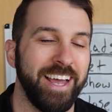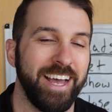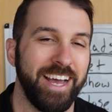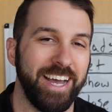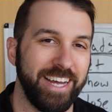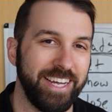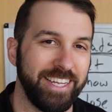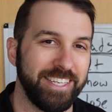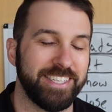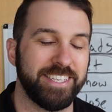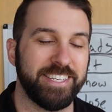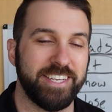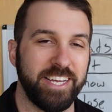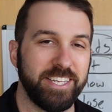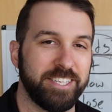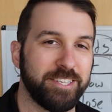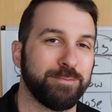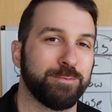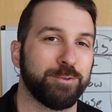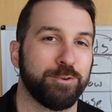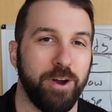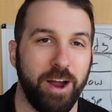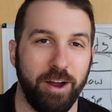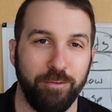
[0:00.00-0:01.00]
and stay
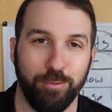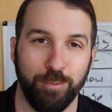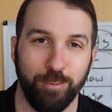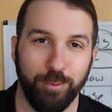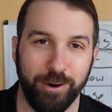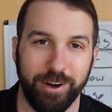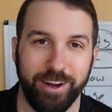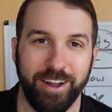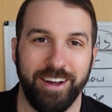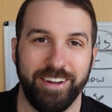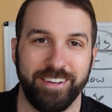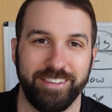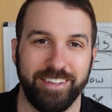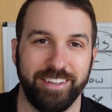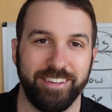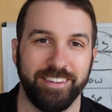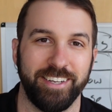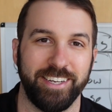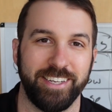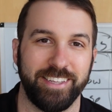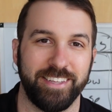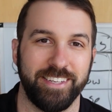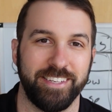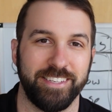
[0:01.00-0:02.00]
subscribed for more content
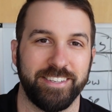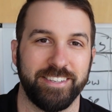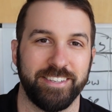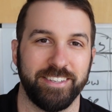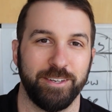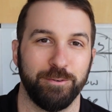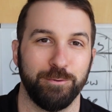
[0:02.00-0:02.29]
like this.